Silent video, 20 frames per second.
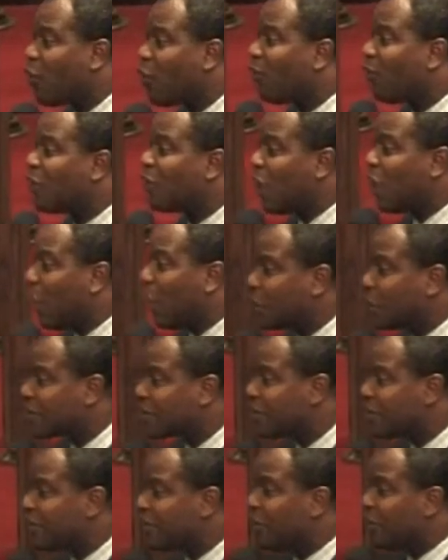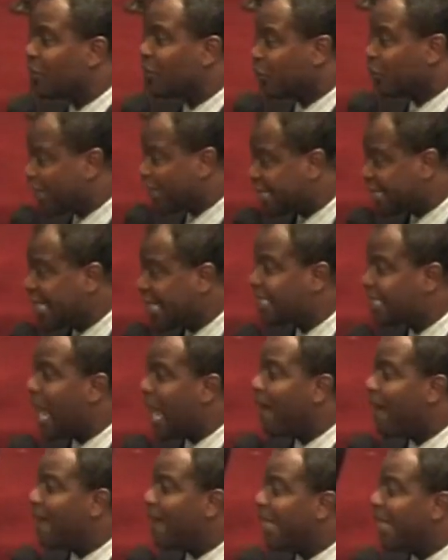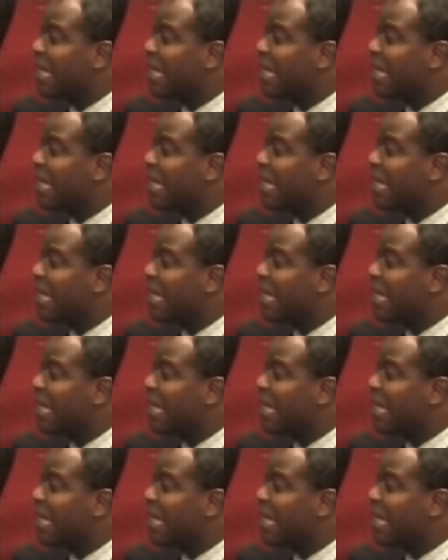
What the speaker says: of God written down by the